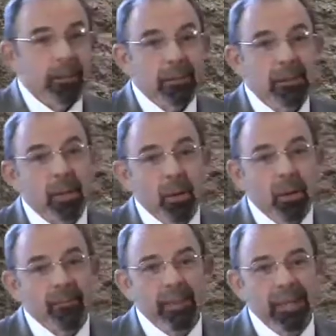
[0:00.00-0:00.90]
They
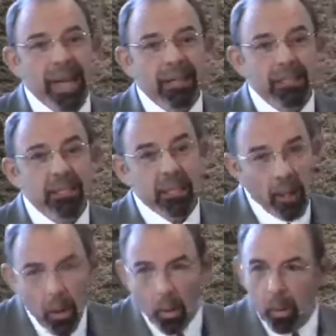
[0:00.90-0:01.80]
could have been X's and
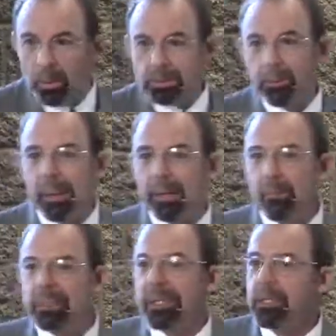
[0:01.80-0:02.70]
O's, but it
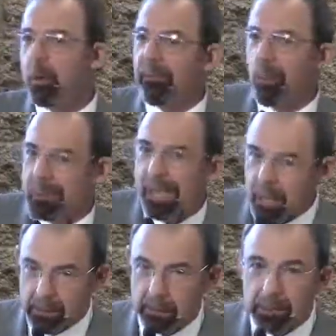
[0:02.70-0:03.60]
was easier if it was
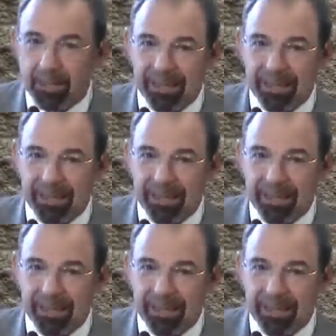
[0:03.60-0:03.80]
X's.